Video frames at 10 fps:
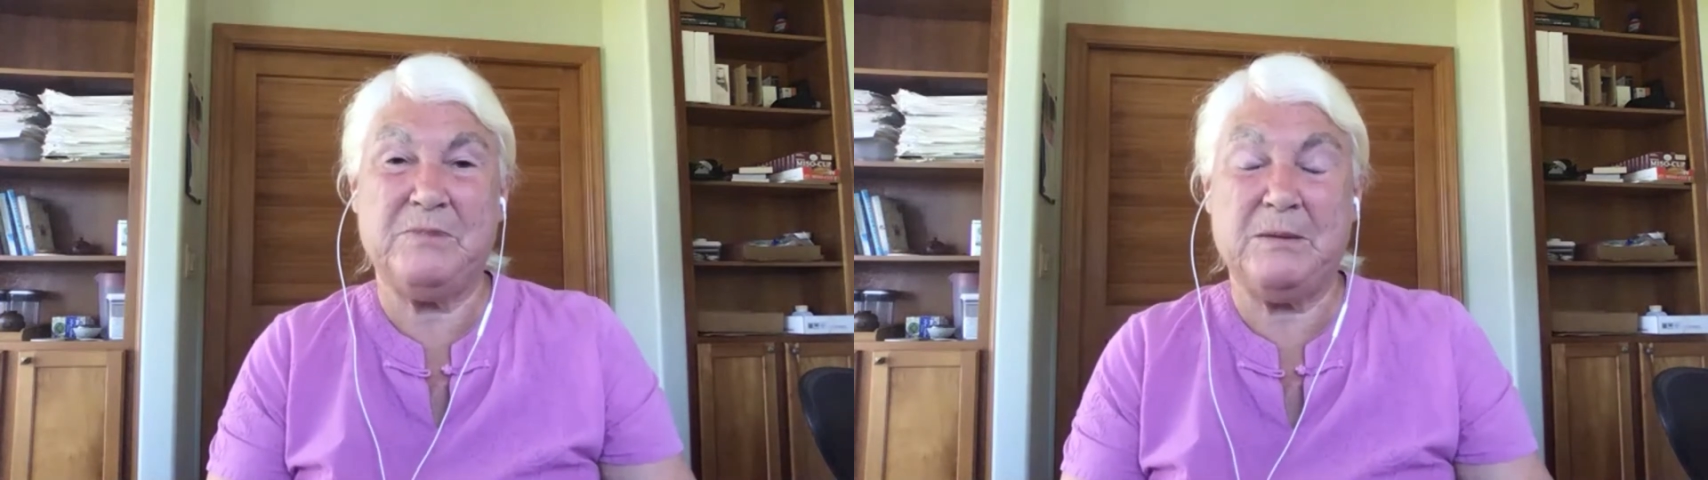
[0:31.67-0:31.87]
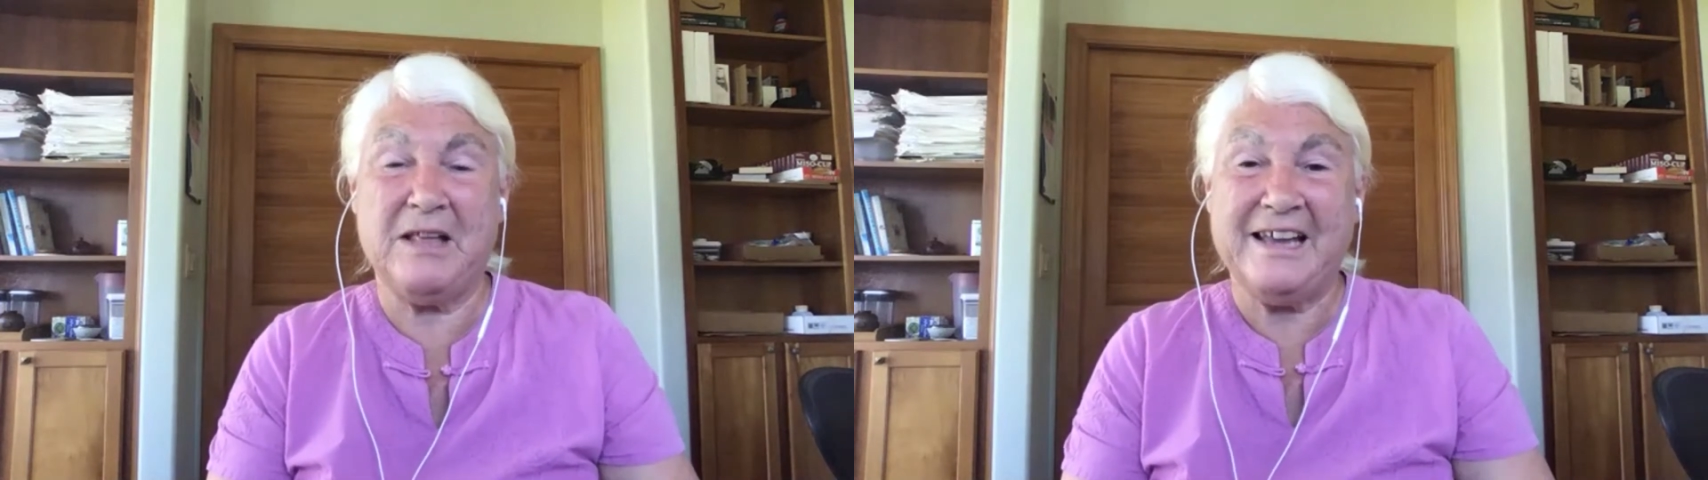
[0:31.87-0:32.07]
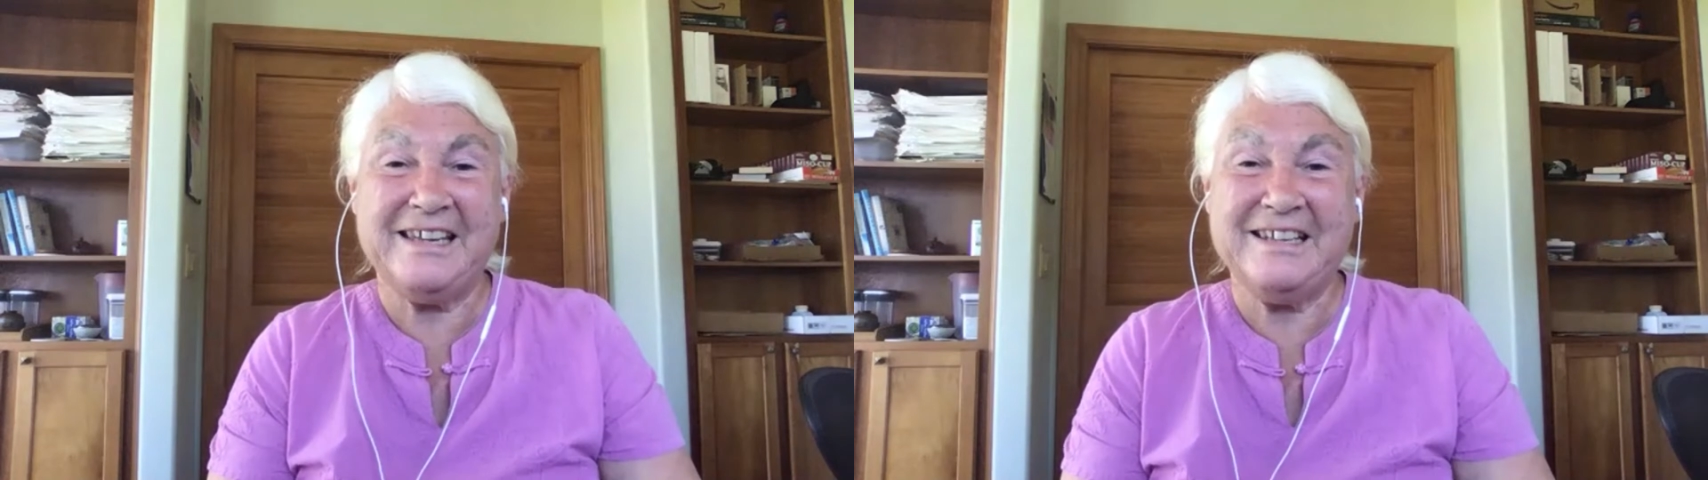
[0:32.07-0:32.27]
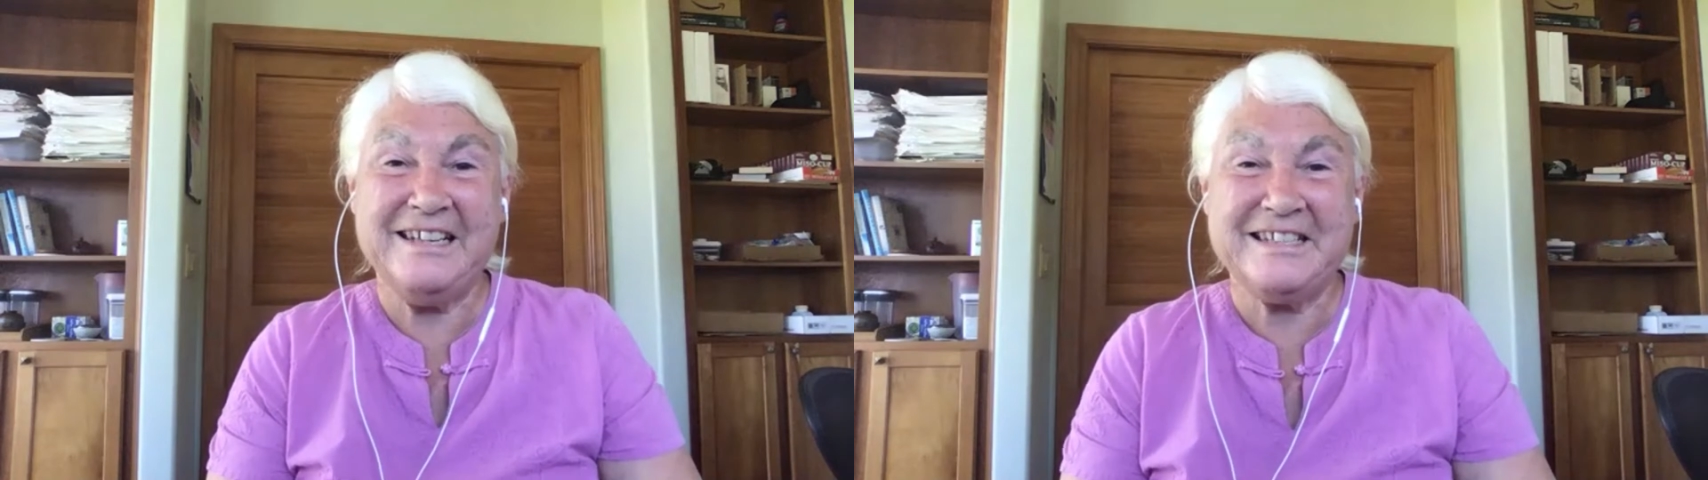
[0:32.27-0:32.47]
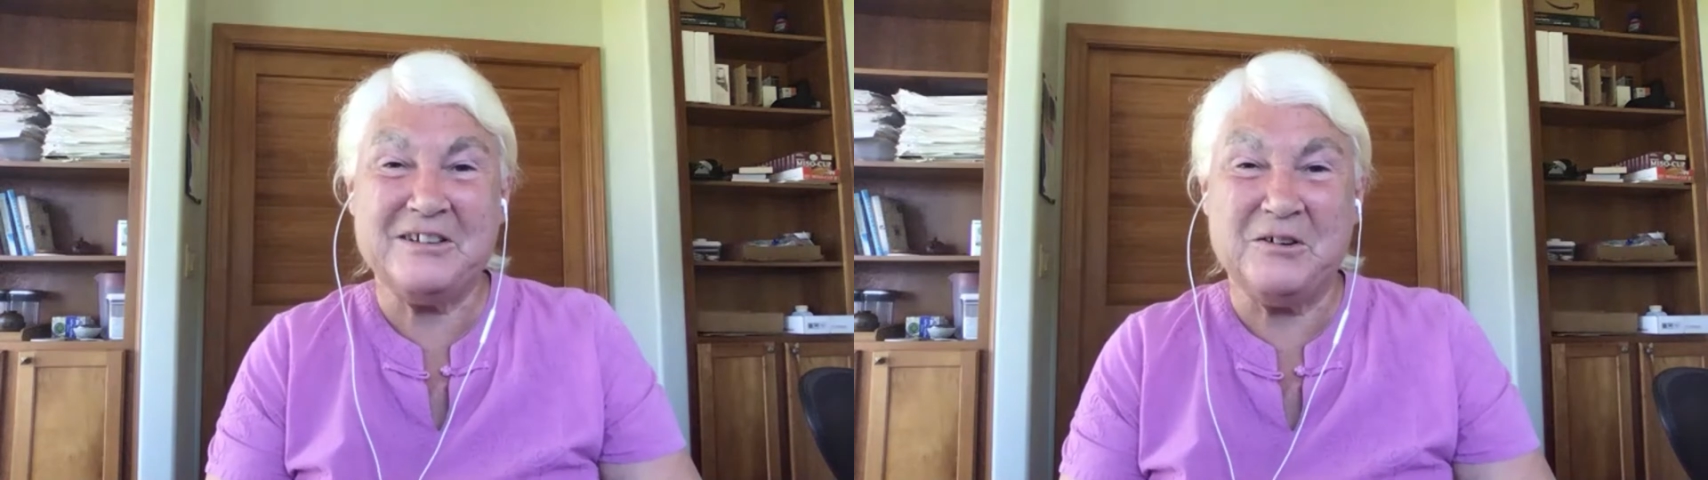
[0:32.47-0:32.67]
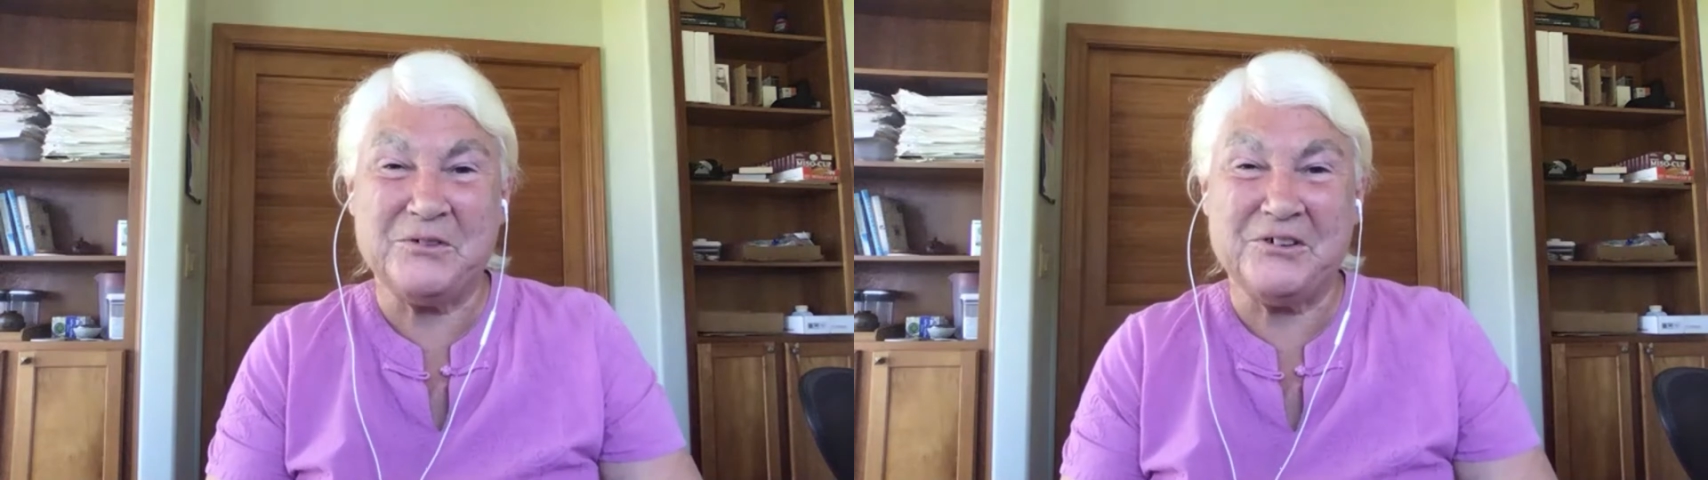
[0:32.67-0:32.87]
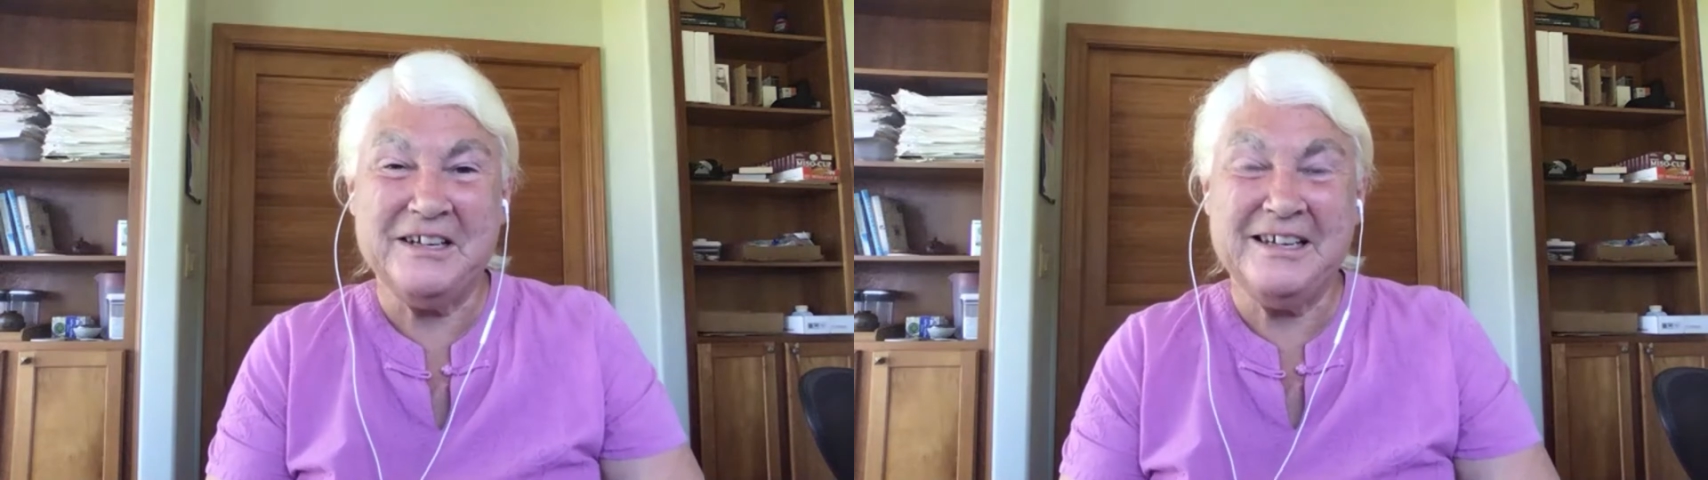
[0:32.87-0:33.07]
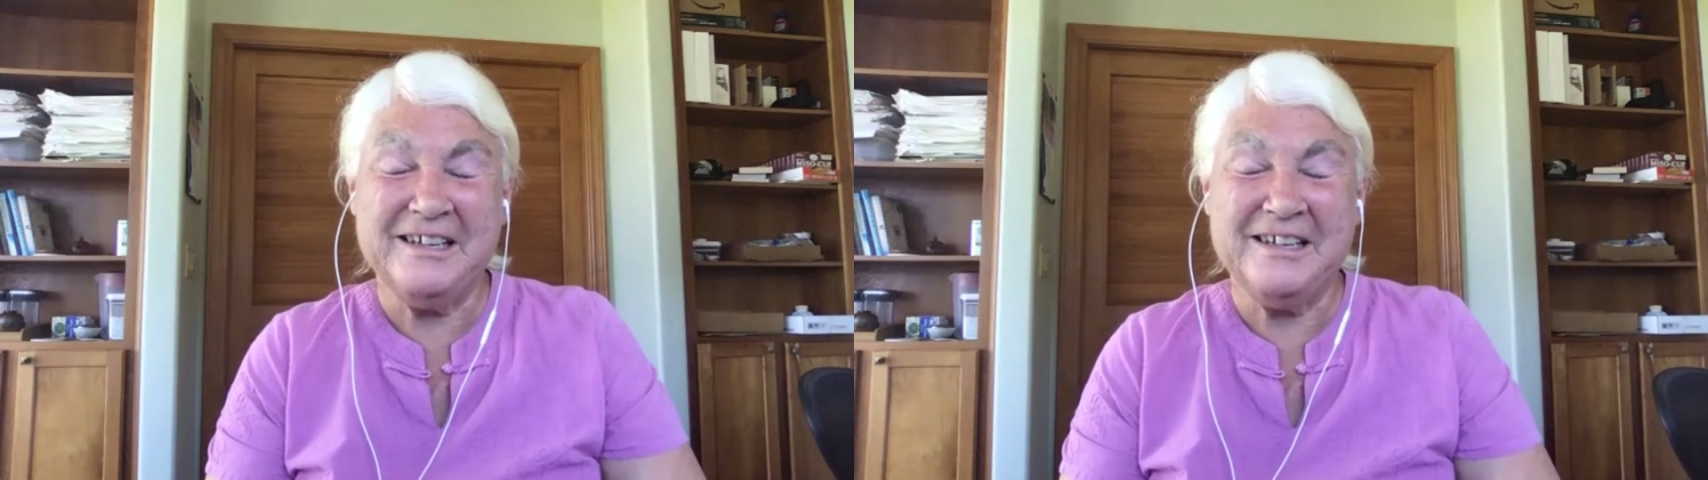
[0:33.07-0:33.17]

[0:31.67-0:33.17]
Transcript: people, I can't eat sulfur.